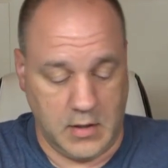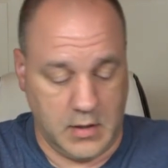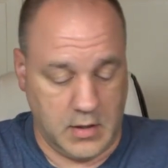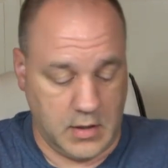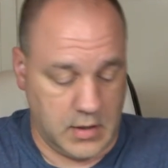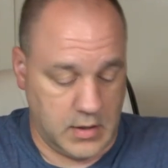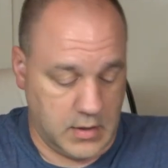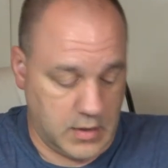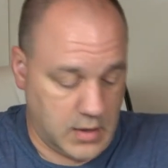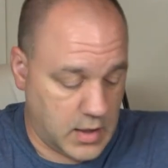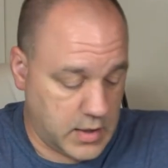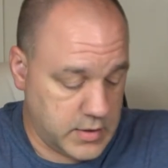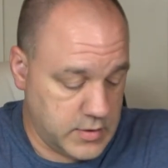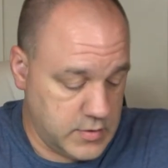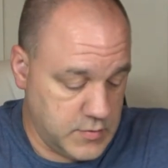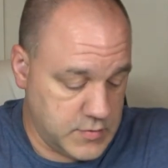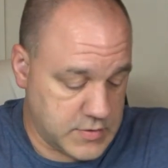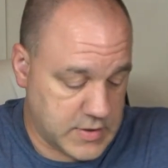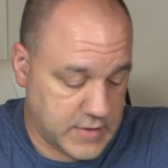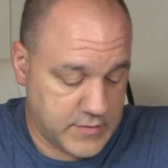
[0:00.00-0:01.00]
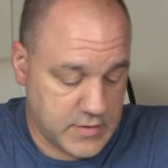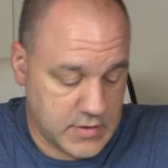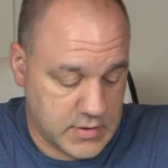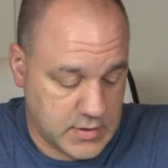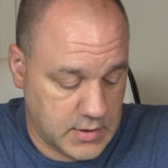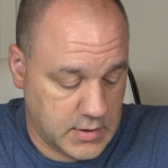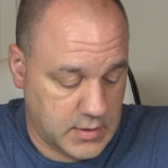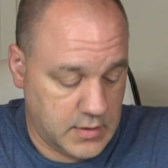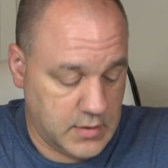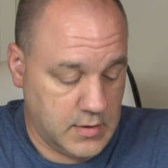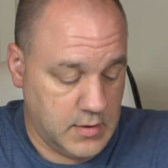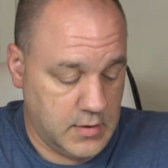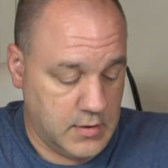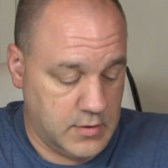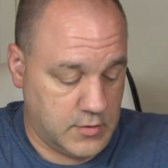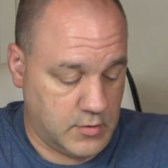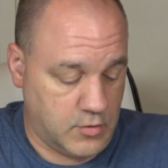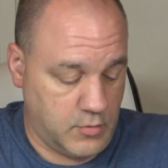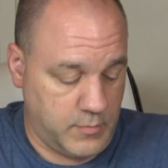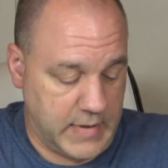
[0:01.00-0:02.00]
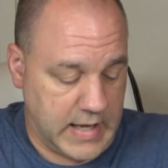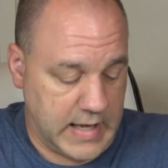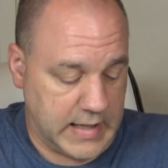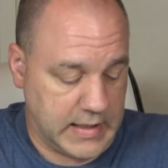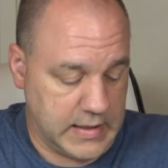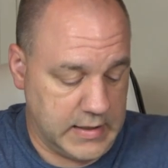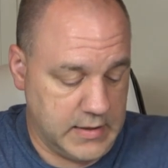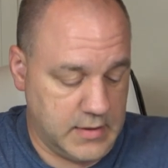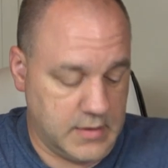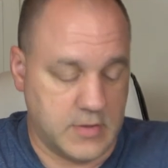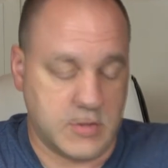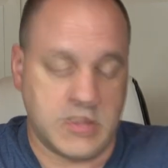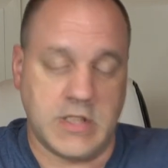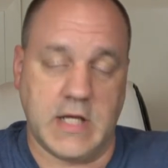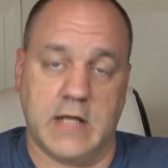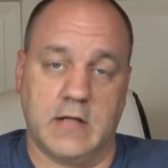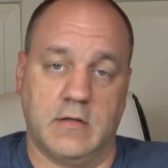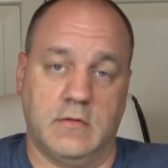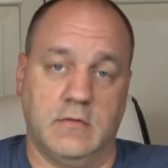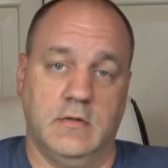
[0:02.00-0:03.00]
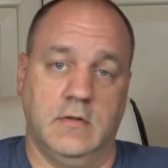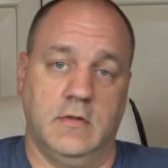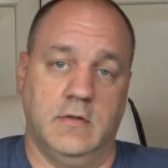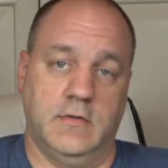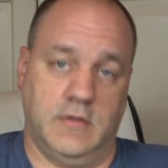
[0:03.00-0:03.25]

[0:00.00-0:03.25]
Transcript: And I use everything to go back into the channel